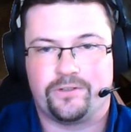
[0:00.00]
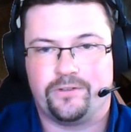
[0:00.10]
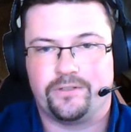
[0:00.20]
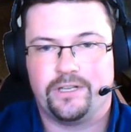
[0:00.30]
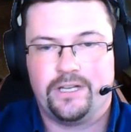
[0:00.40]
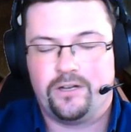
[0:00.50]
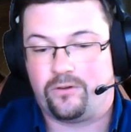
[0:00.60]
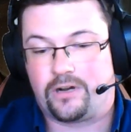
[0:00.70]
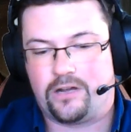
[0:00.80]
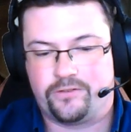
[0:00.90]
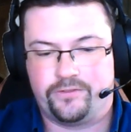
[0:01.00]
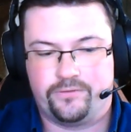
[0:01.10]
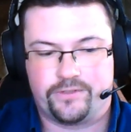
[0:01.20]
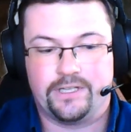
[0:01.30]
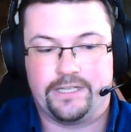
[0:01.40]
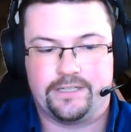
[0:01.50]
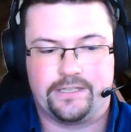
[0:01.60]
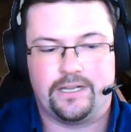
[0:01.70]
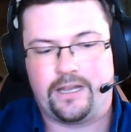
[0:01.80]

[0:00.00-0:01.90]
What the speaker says: to code or how to do Solidity.